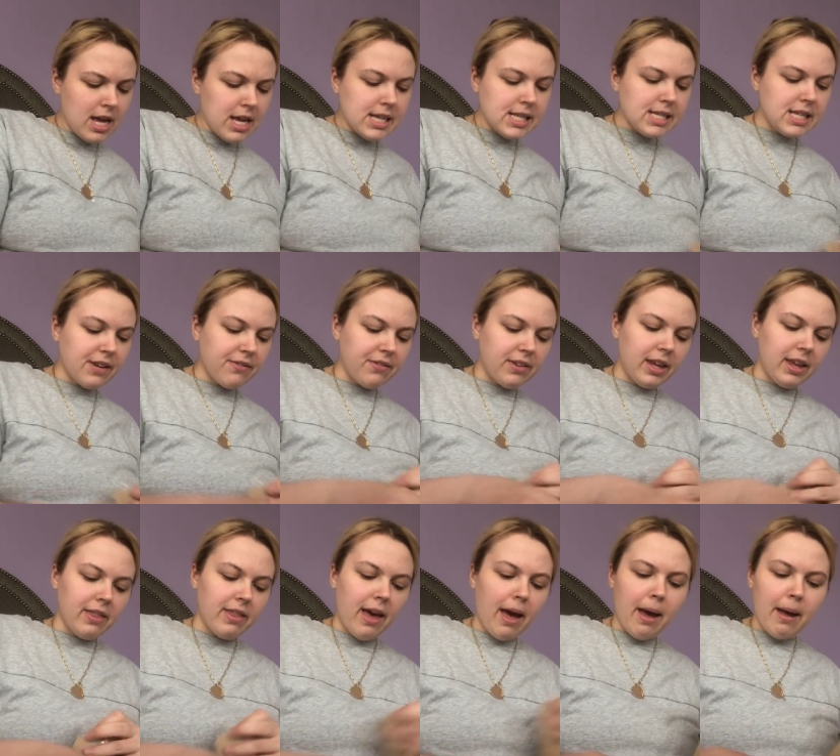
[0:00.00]
stuff like
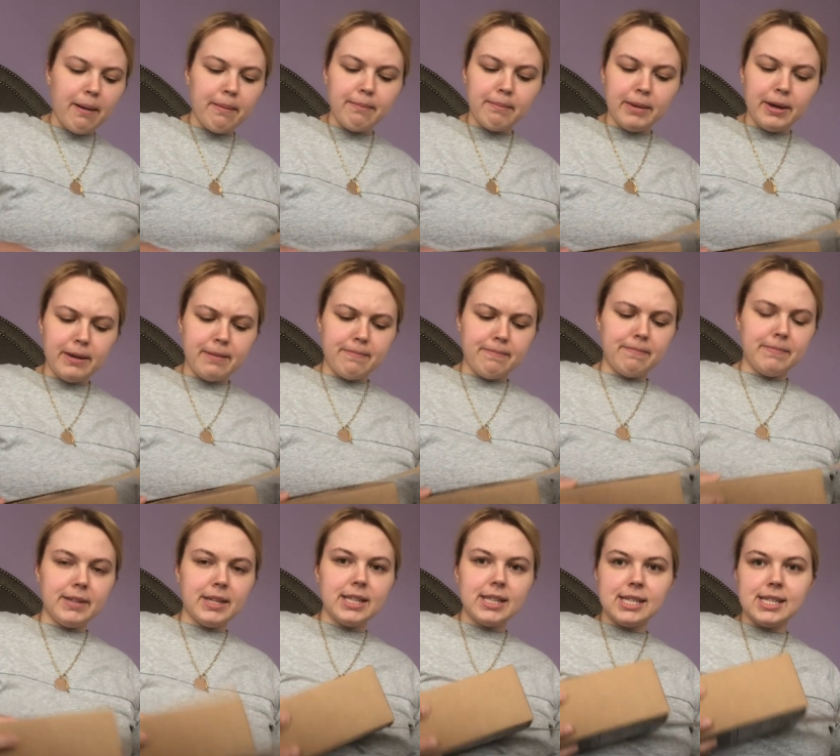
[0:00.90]
that. But
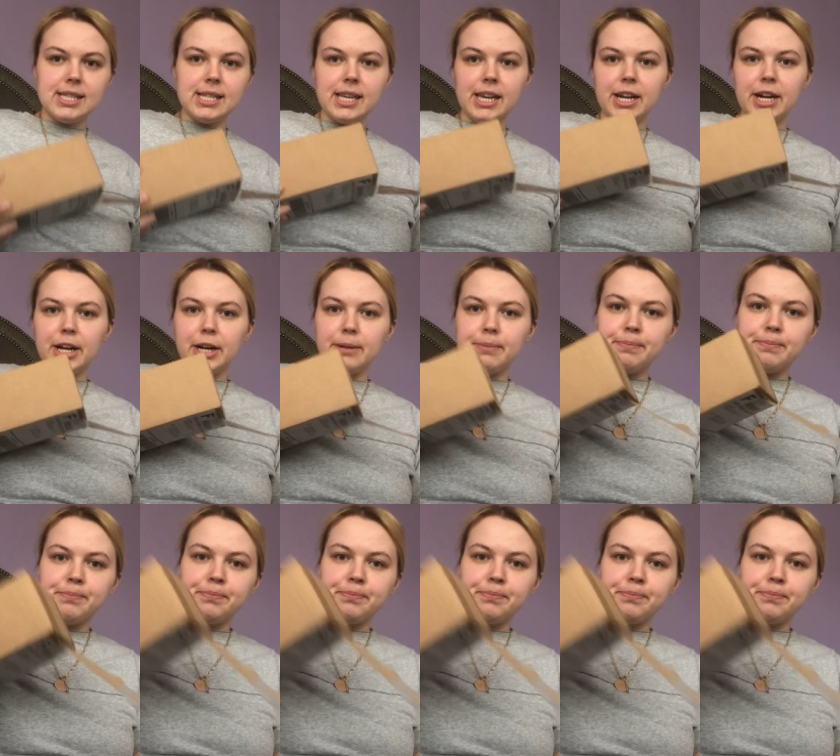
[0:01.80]
let's see here.